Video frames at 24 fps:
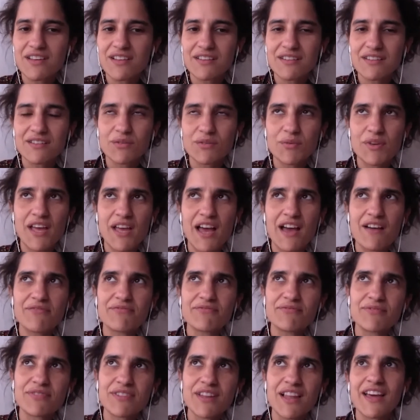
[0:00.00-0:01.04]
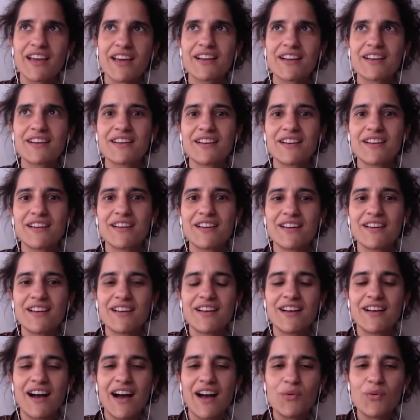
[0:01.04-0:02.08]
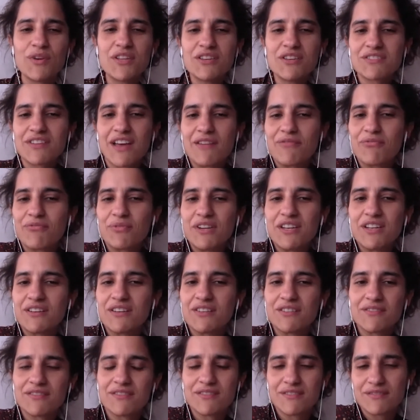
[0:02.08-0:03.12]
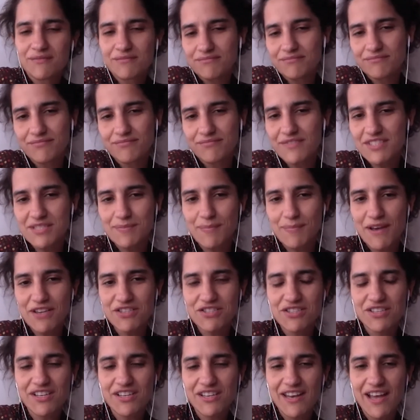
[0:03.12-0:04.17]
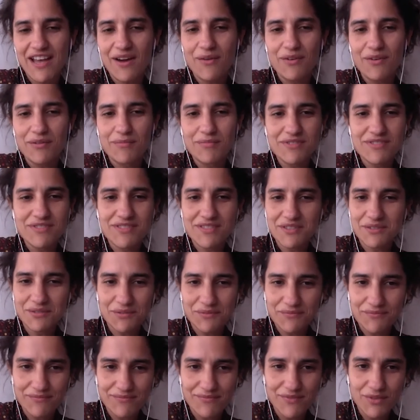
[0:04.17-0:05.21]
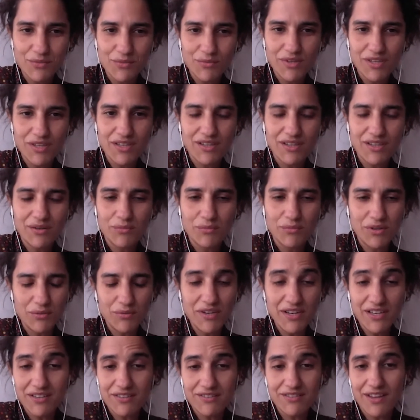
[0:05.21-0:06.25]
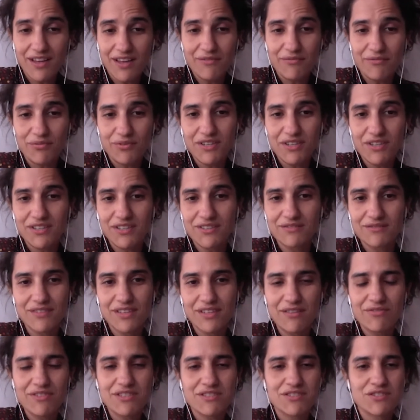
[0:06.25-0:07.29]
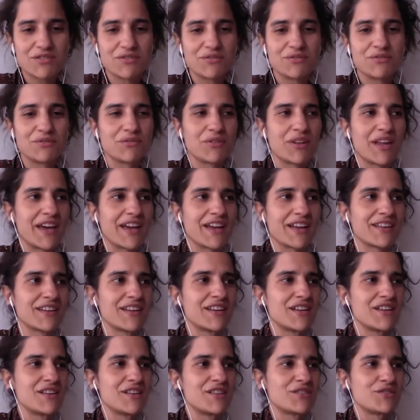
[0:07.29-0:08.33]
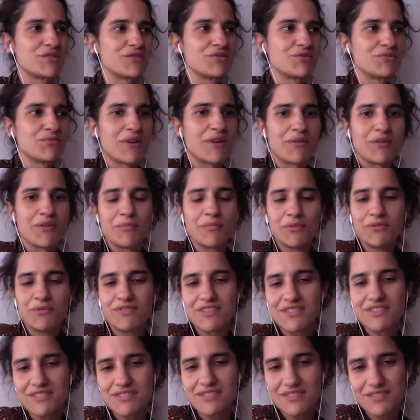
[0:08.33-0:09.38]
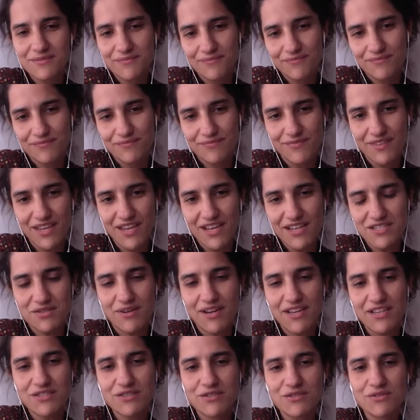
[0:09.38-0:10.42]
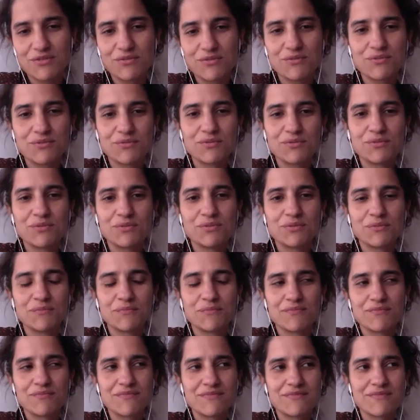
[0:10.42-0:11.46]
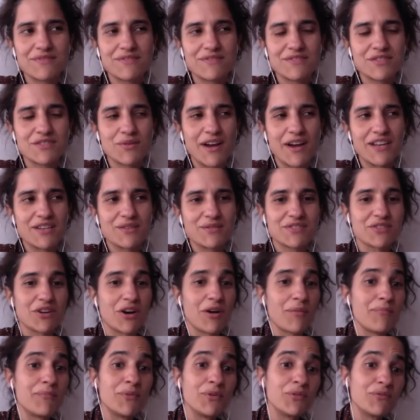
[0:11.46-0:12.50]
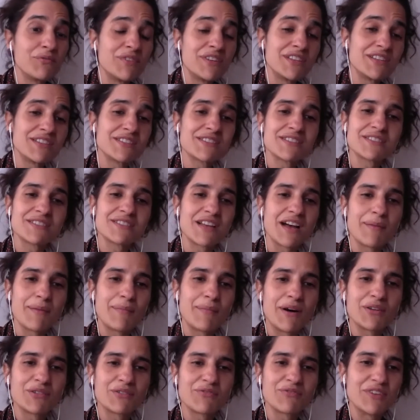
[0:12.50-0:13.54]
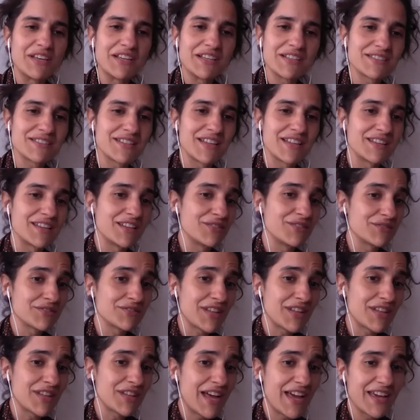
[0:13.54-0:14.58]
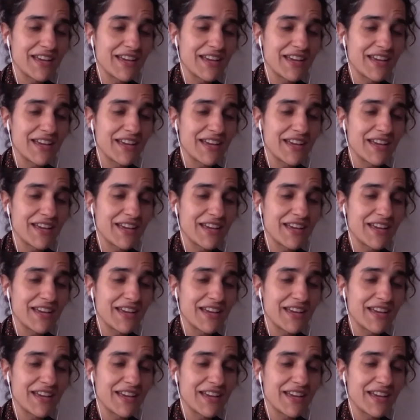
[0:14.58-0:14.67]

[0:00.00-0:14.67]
We have we don't have freedom, especially now in Brazil. We really don't have freedom, even to do our movies. They are trying to stop movies about things that they don't like.